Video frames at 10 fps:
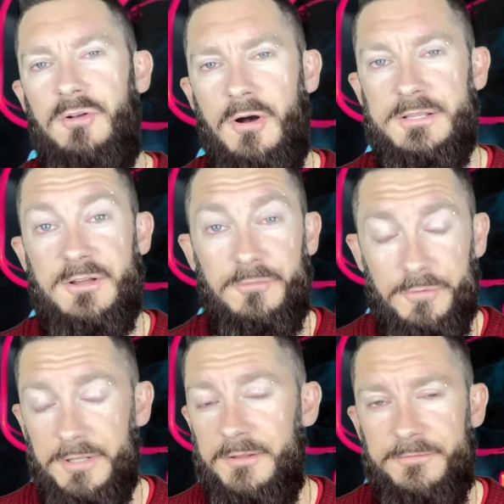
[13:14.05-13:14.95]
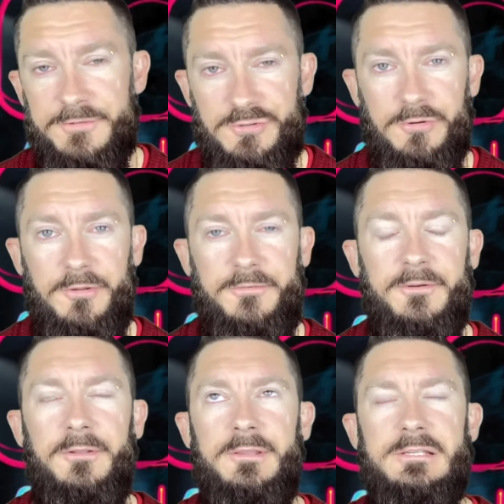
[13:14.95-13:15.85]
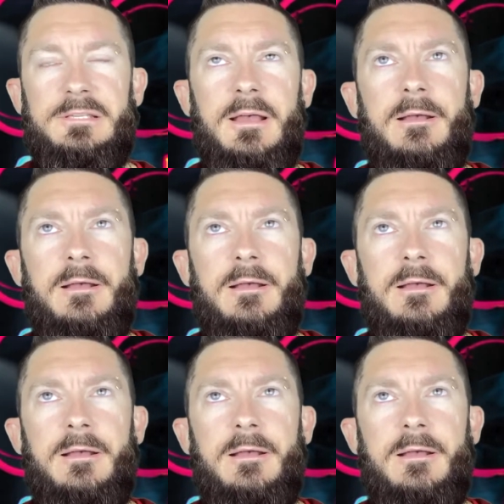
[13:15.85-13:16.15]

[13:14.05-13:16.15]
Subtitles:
guys, I really strongly feel this.